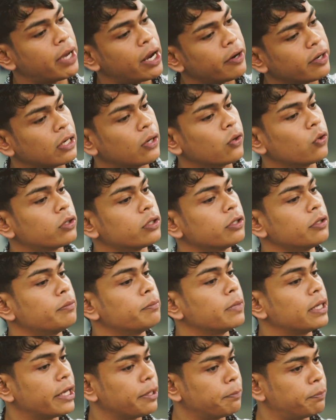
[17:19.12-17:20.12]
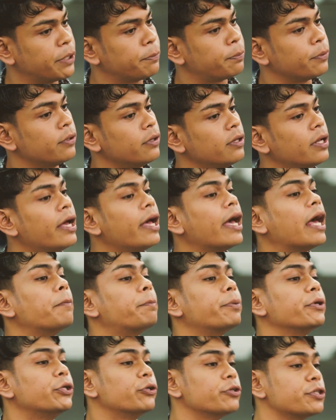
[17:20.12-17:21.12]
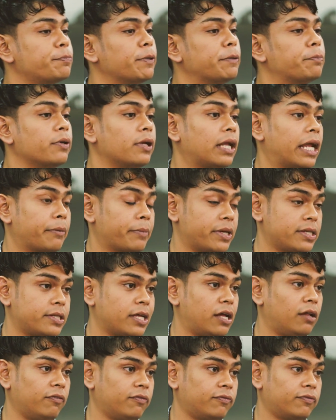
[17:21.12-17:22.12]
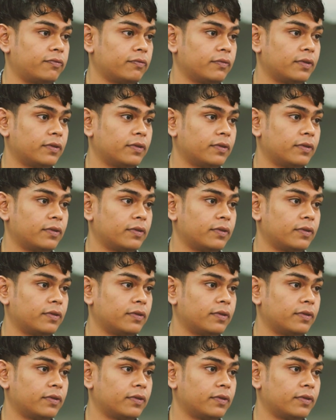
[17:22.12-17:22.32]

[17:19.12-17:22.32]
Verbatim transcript: married local Malay people and produced people like myself.